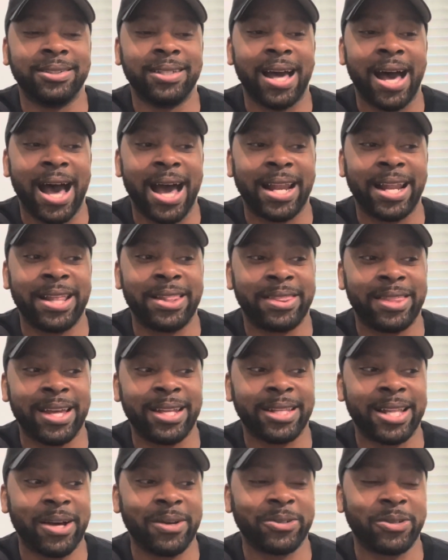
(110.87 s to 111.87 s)
I didn't
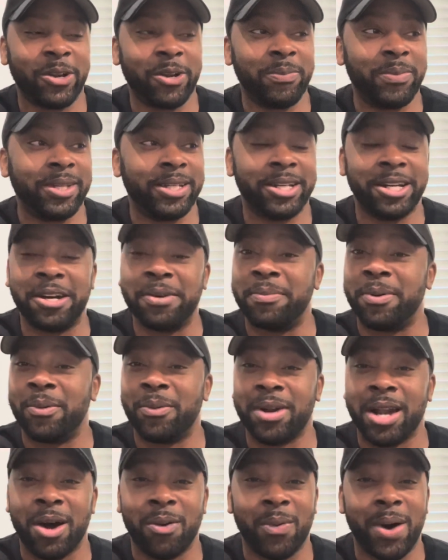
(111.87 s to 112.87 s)
think that was going to be good, but
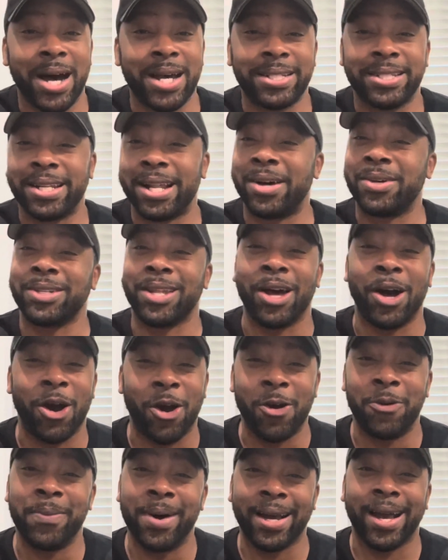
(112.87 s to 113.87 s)
when I watched it, I was like,
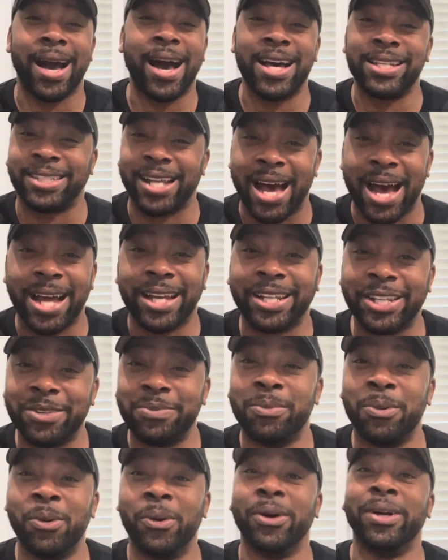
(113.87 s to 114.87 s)
oh my gosh, I need
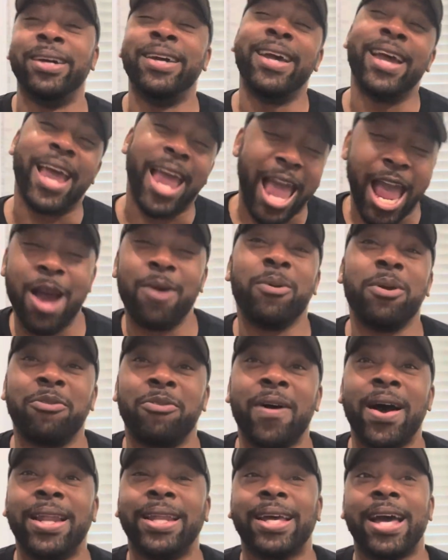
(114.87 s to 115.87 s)
more. And we
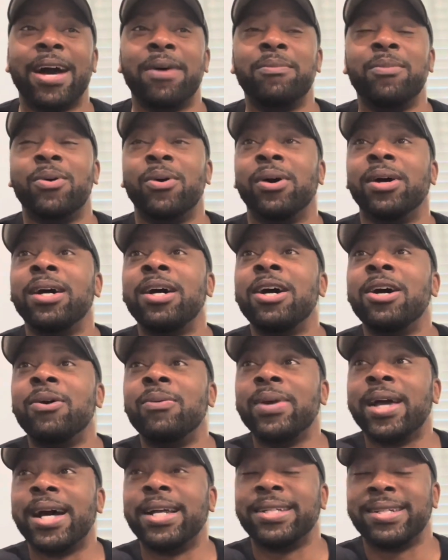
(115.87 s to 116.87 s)
finally got more.
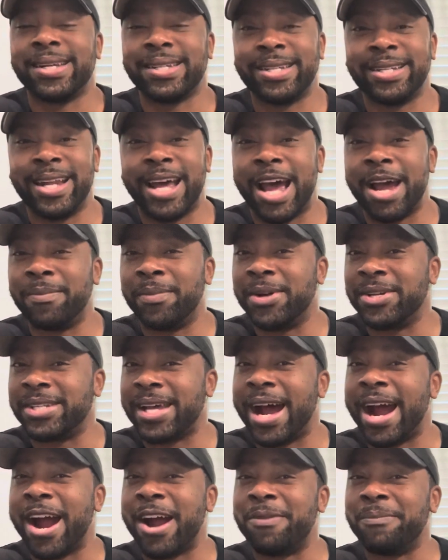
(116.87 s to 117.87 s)
We got Justin Hammer as
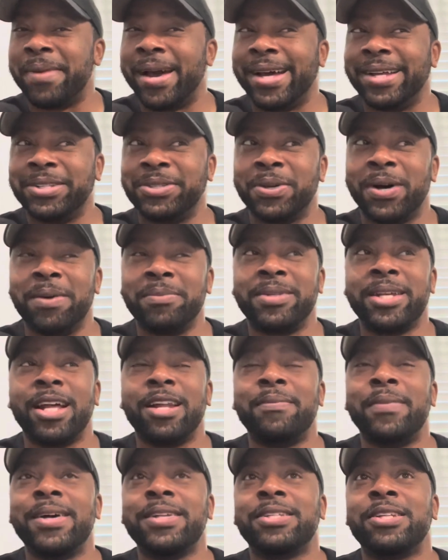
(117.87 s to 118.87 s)
Iron Man. So I'm
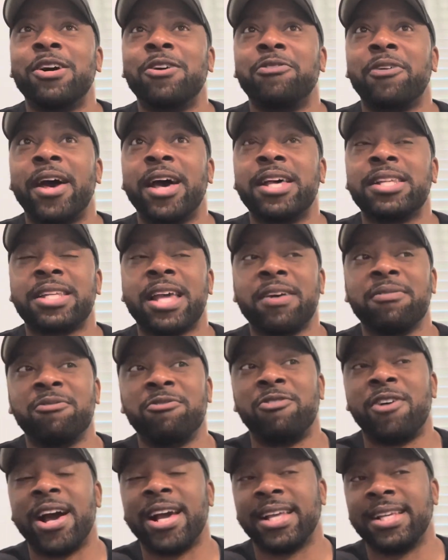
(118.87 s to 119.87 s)
telling myself, as Kevin
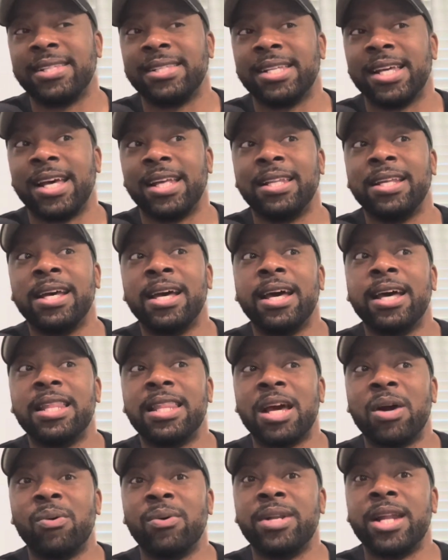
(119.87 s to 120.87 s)
Feige said,
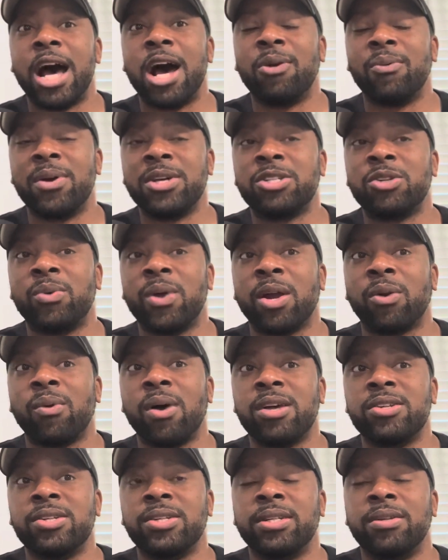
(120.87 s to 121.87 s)
they will not resurrect
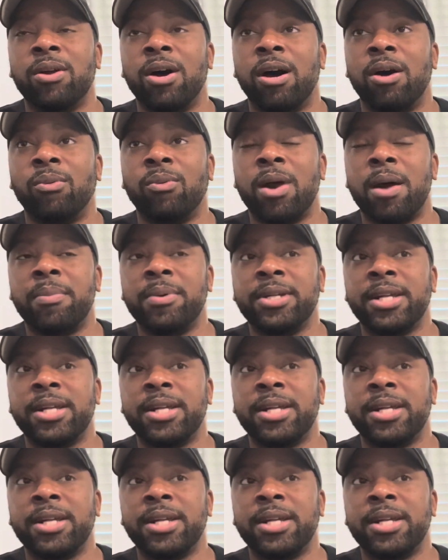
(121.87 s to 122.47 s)
Roger, uh, Robert